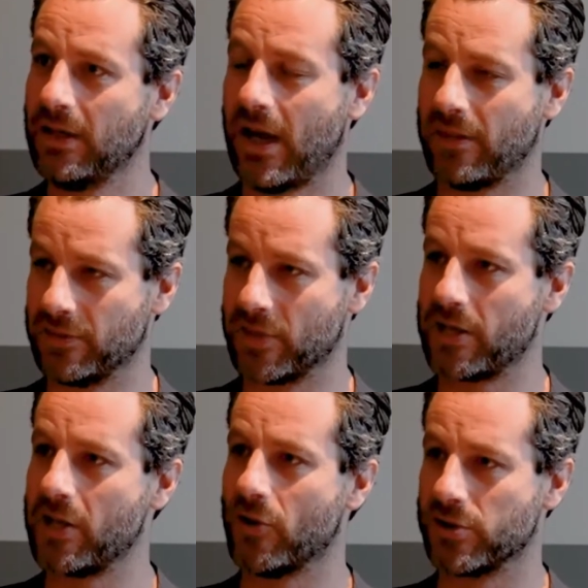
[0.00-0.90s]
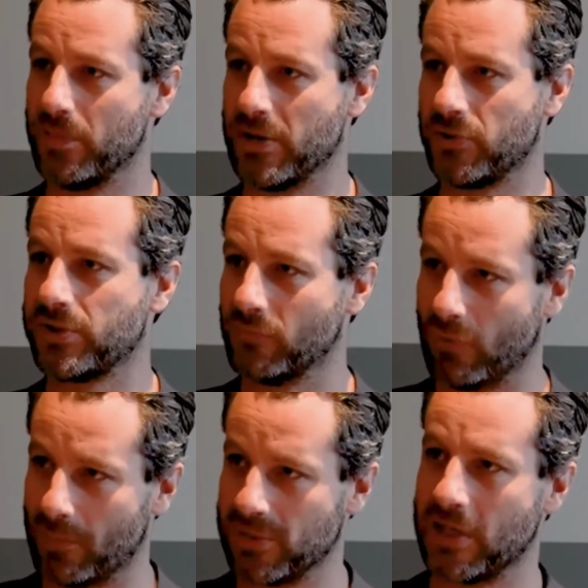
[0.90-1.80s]
and then taking those metrics and
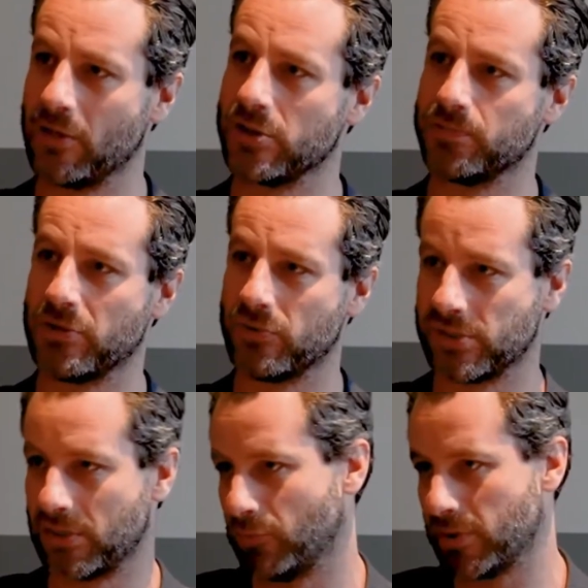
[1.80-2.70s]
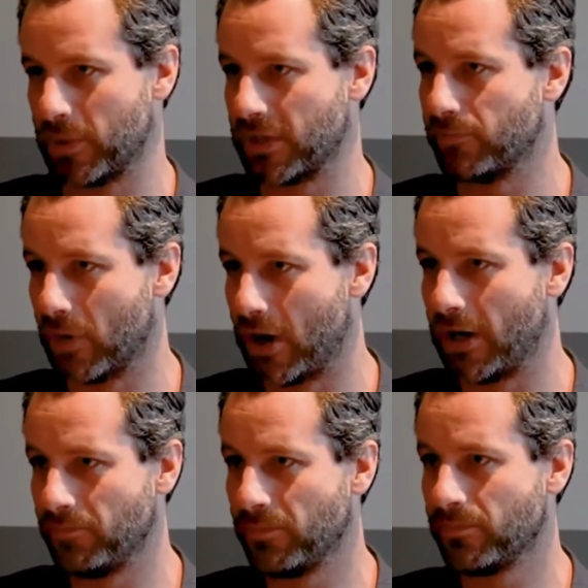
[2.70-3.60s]
representing those metrics to your prospective buyer.
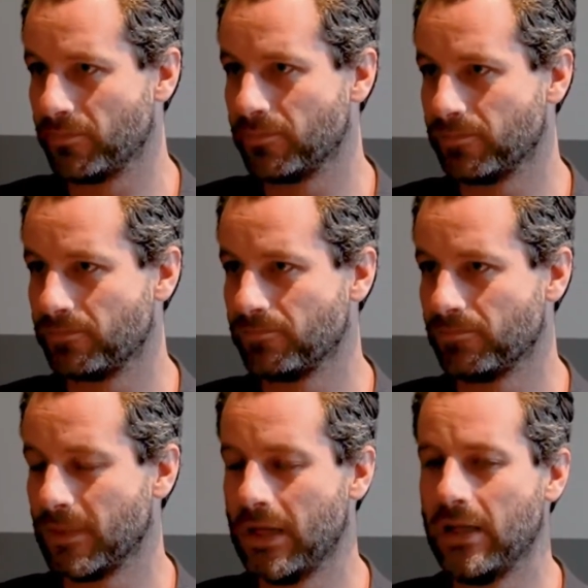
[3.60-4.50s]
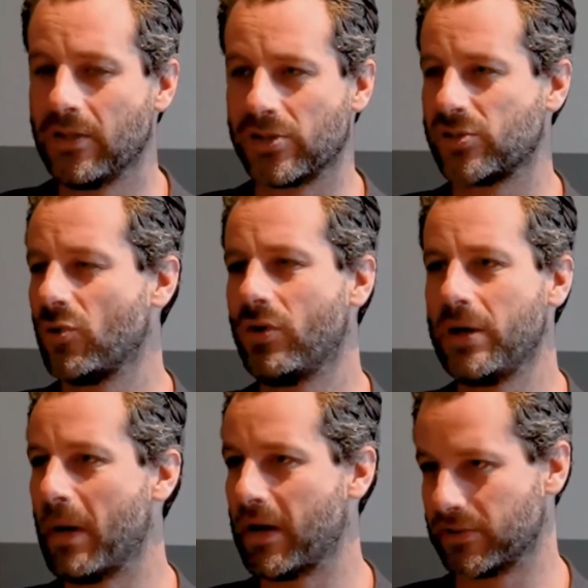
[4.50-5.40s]
The story
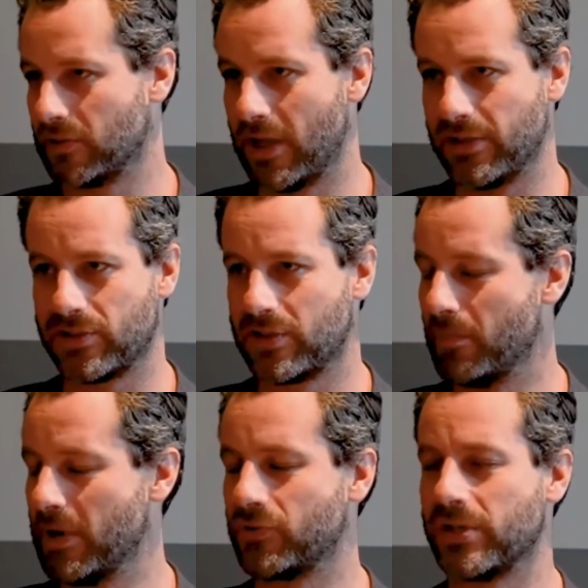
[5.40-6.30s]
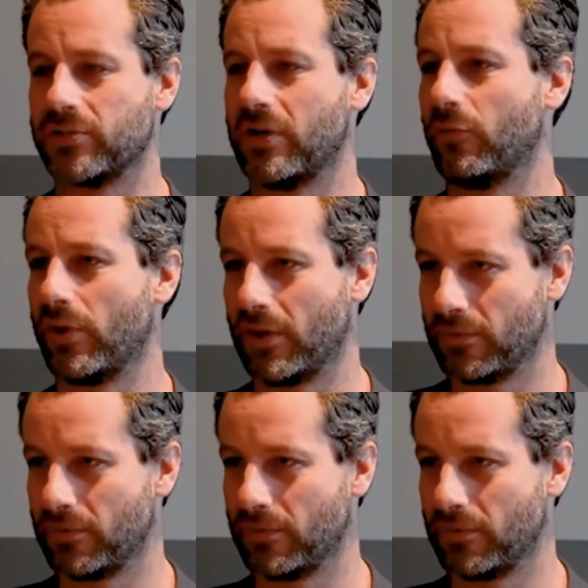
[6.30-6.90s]
matters less, the metrics are everything.